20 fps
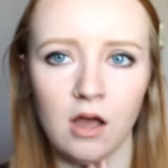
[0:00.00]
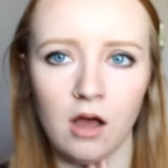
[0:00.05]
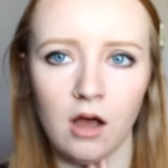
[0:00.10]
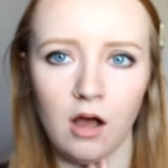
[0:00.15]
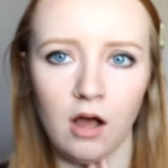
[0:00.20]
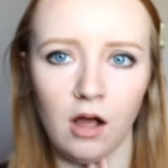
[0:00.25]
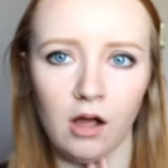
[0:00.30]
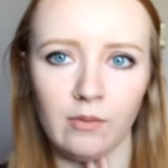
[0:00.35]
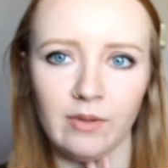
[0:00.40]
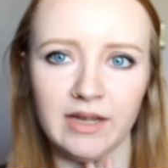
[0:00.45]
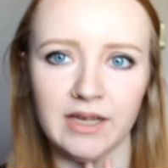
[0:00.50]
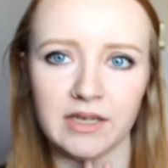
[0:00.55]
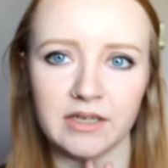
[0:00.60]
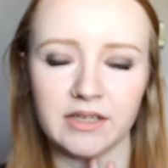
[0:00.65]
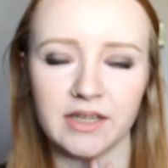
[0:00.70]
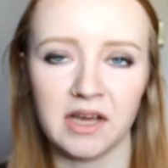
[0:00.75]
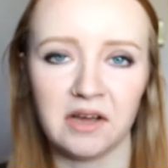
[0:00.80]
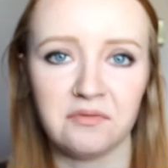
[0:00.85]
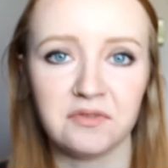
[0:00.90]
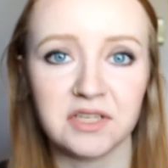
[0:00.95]
And
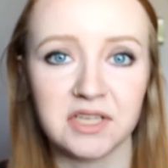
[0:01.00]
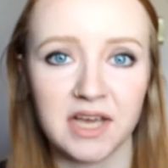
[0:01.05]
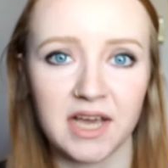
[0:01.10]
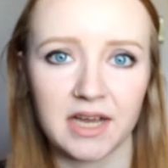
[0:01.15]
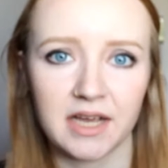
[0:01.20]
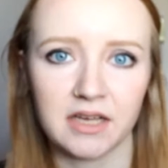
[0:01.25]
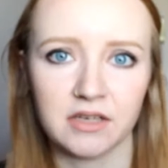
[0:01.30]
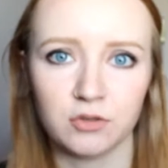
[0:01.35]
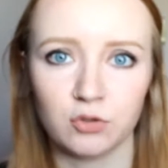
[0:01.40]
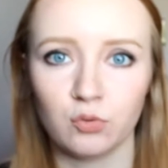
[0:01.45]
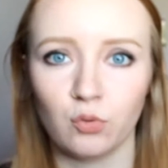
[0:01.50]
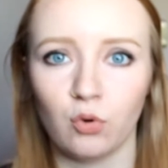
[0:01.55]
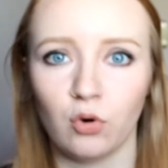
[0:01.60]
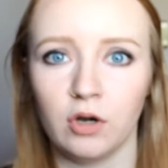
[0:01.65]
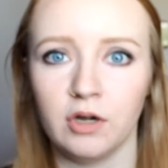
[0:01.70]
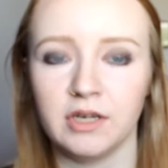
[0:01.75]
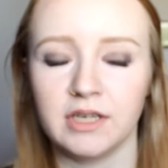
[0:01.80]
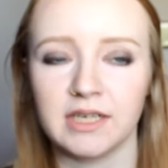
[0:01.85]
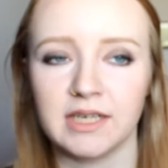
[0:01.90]
the FDA has warned